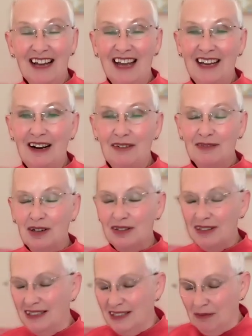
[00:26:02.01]
and I've
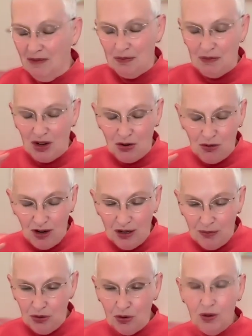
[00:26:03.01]
got some
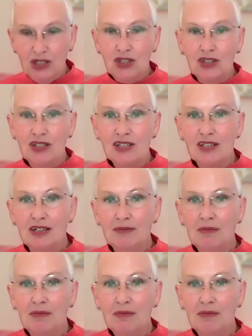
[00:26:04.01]
incredible questions that are